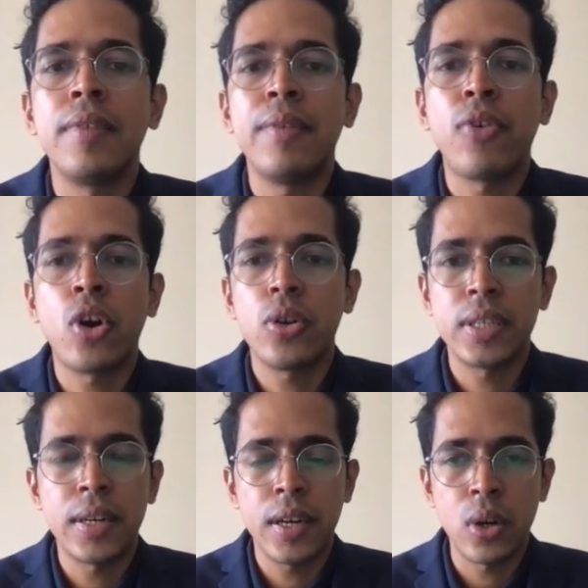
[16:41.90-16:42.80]
follow
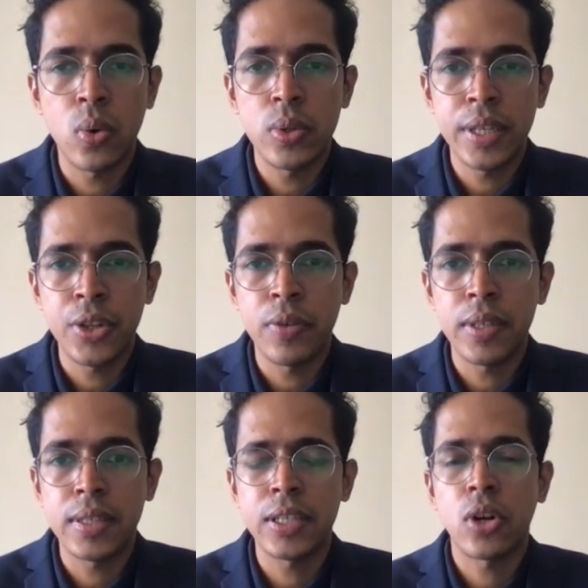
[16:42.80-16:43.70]
certain rules in
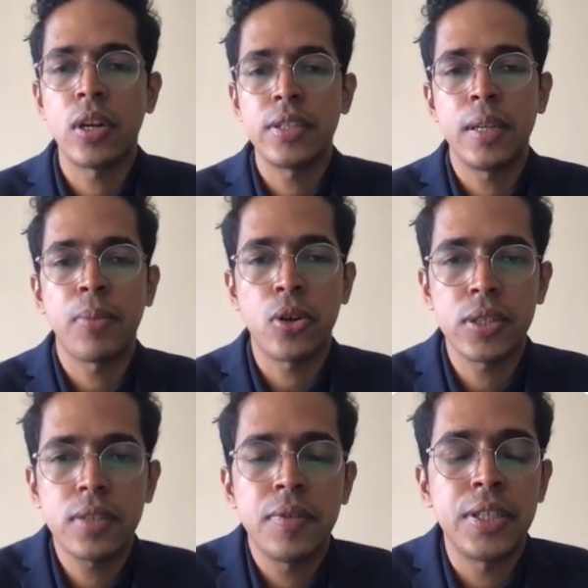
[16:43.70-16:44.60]
university shortlisting
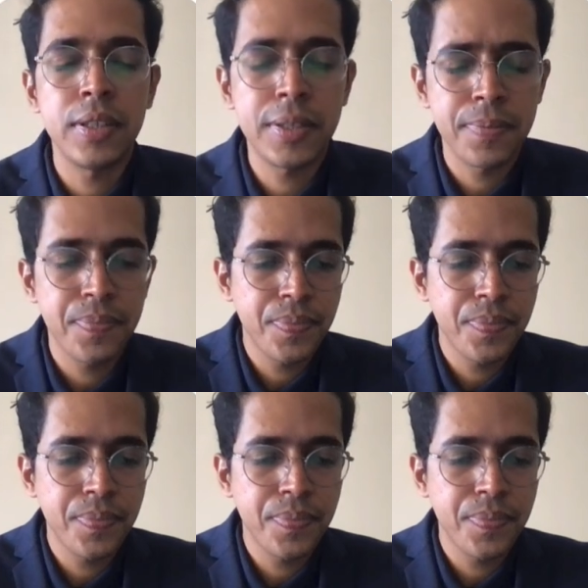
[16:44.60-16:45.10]
process, which is